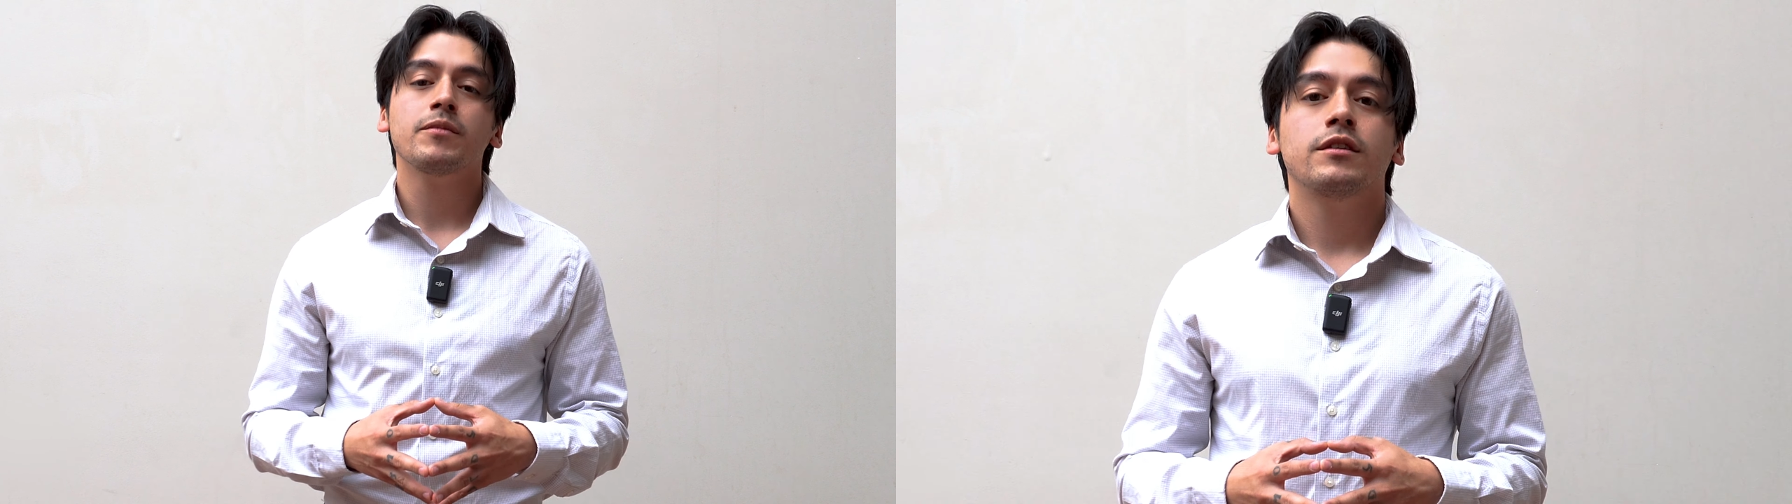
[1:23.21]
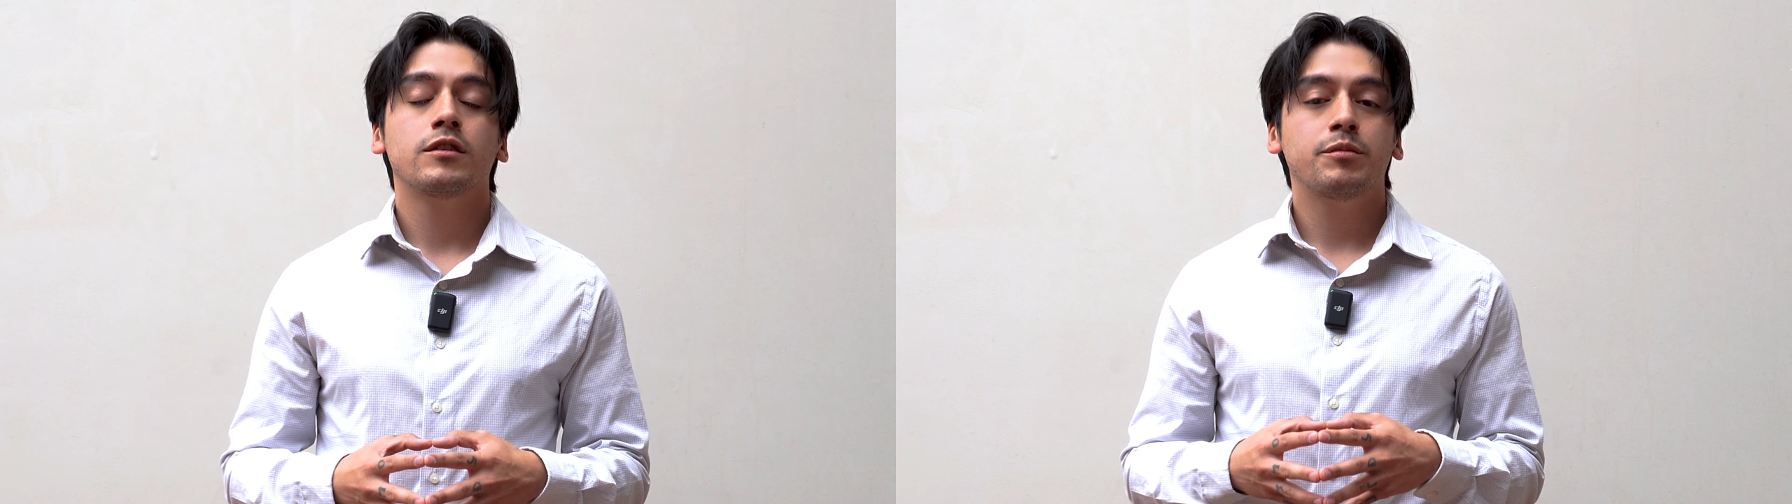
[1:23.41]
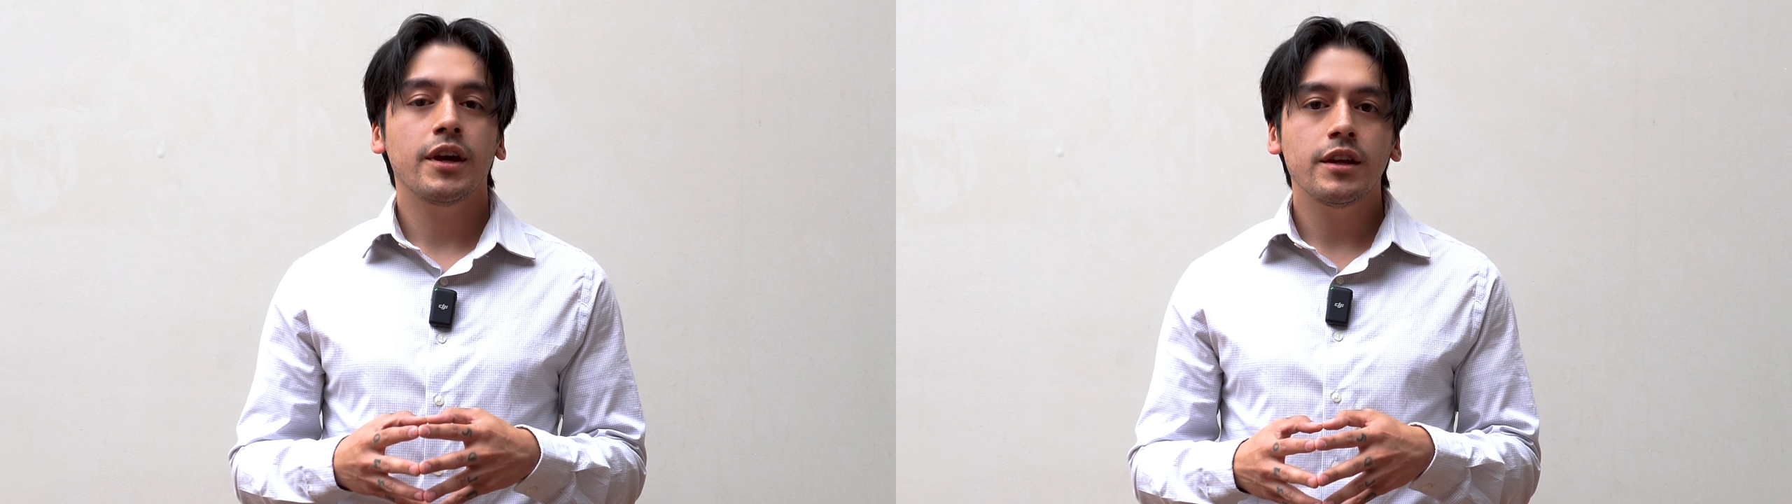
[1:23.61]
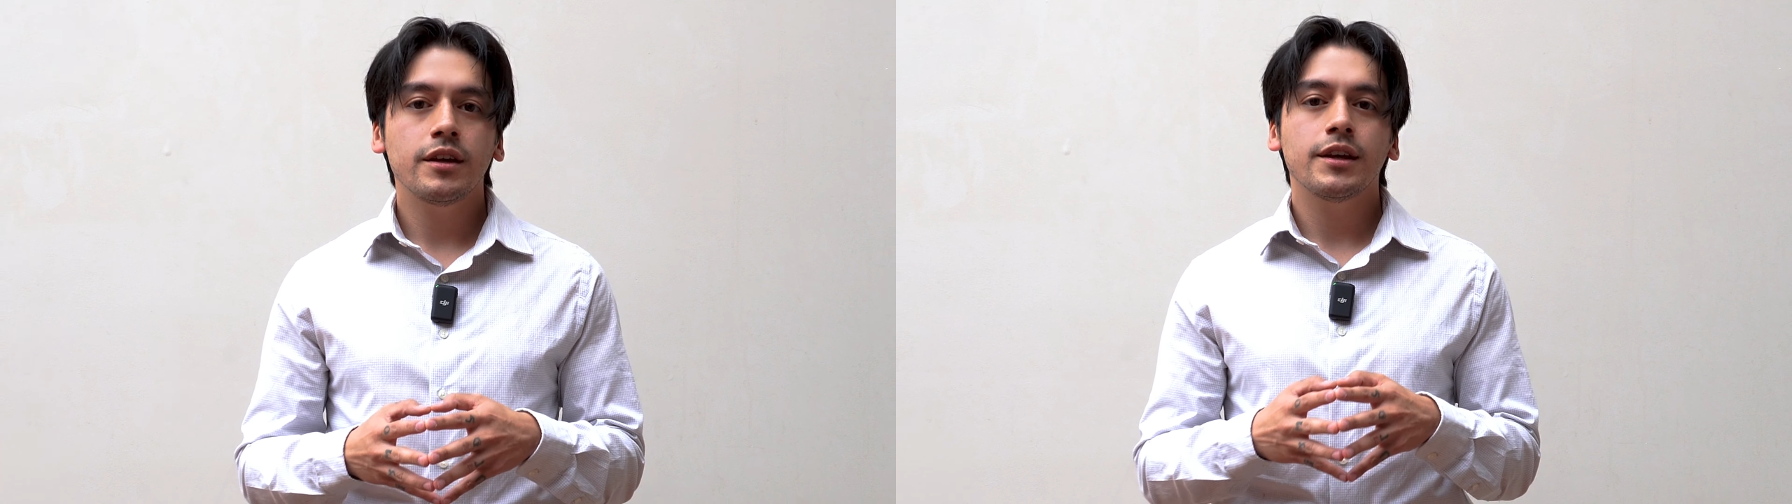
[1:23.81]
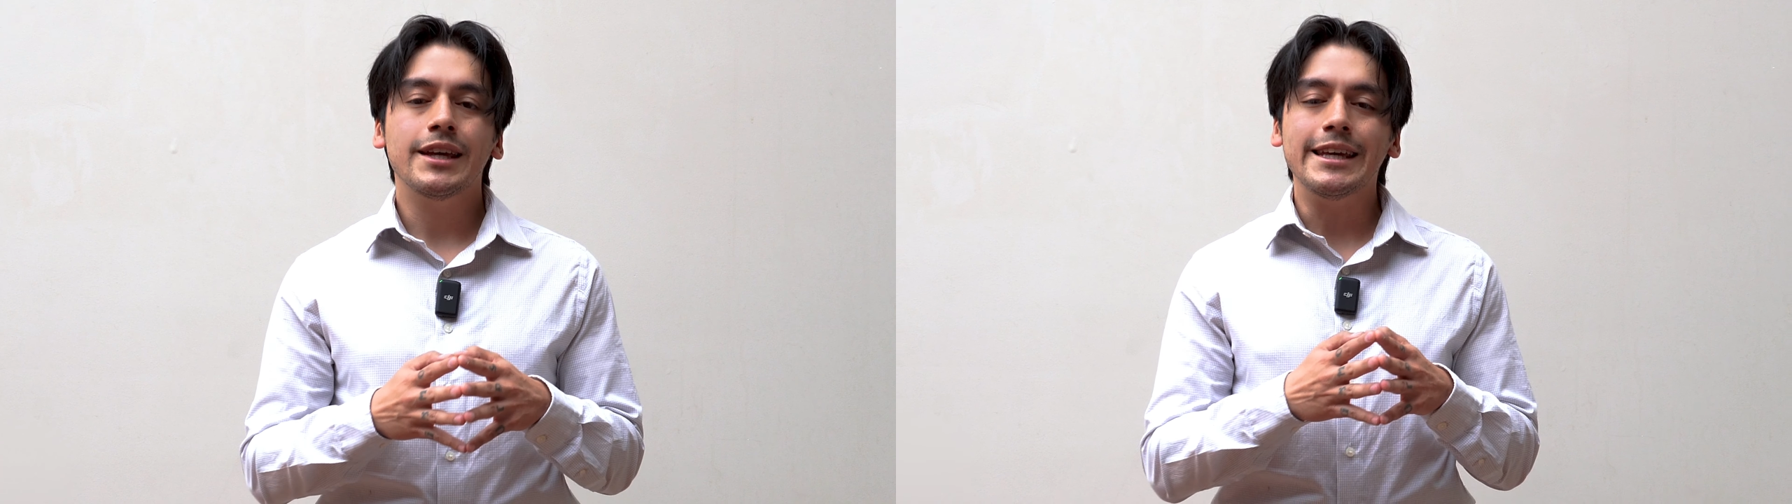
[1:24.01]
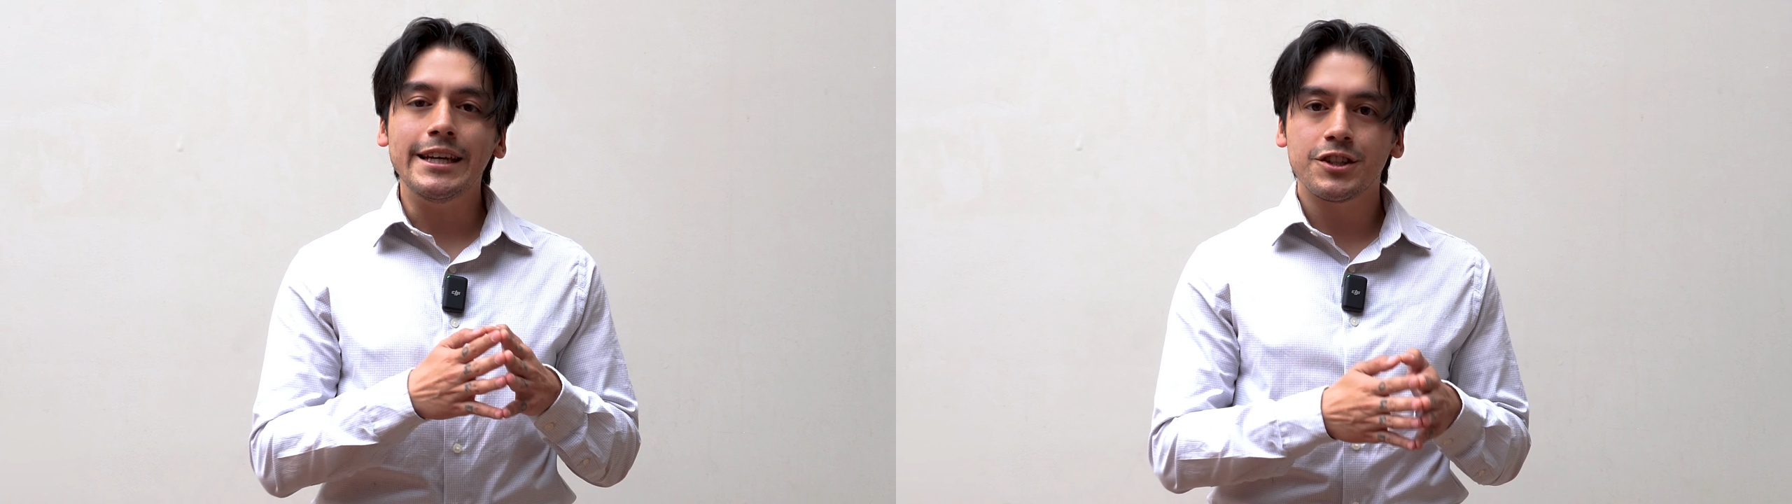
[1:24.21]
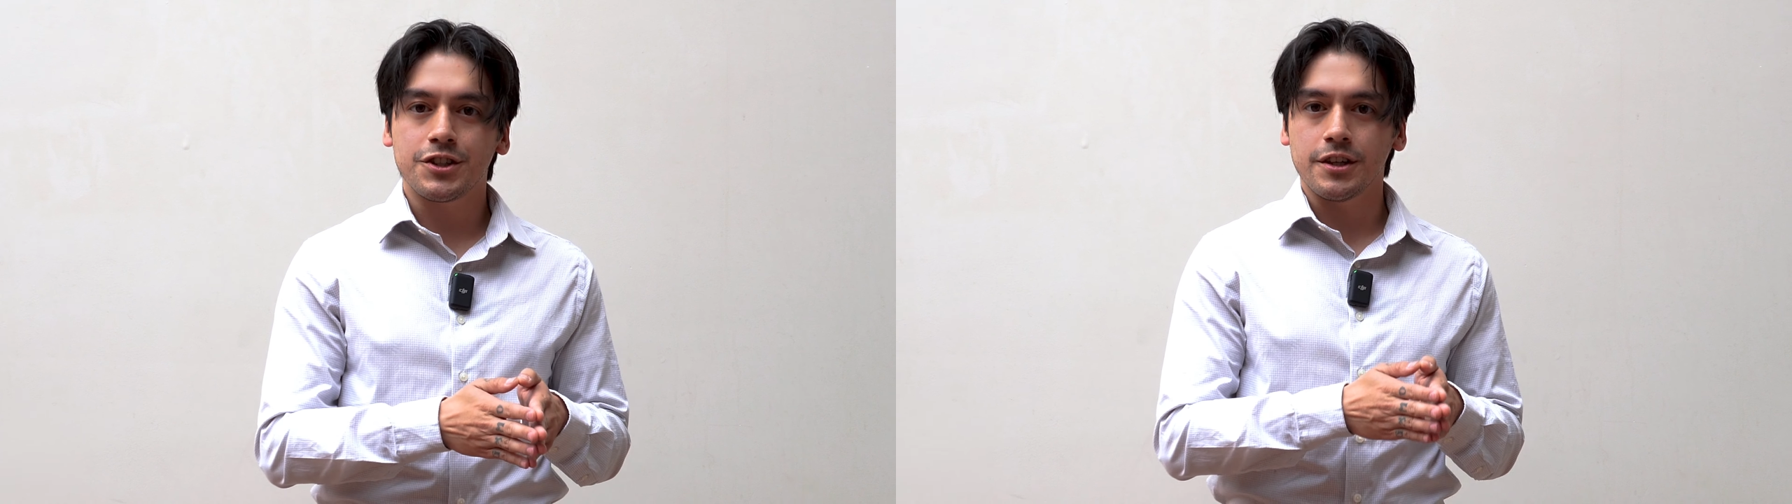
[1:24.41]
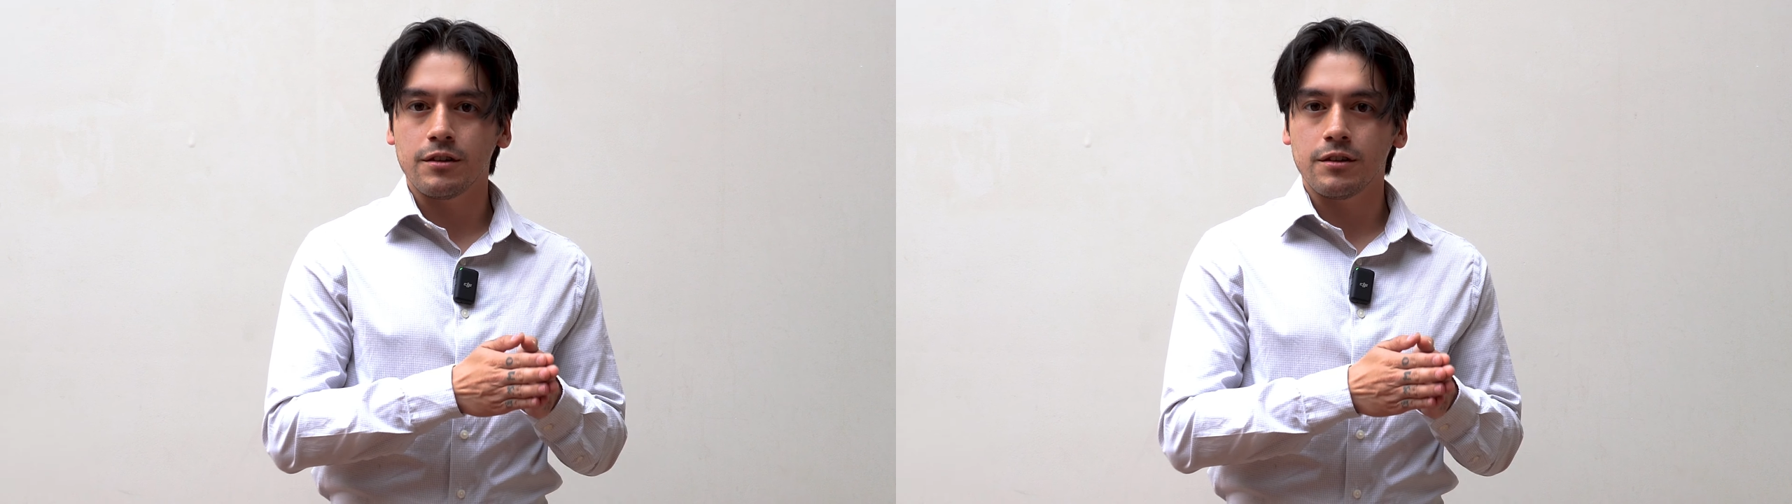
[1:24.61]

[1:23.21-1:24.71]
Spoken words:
Since obtaining each